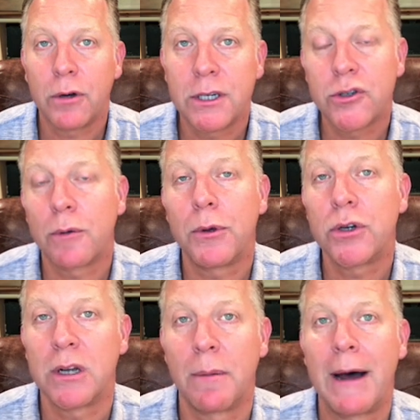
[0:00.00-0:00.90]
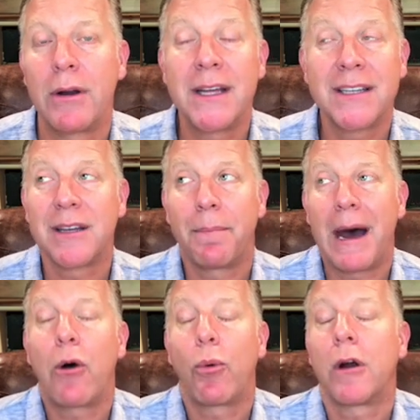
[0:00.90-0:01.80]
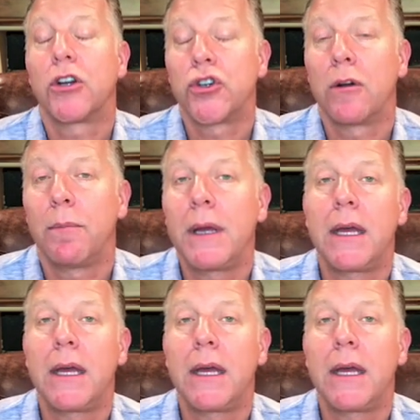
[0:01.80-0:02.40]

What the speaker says: distribution amount is about where it should be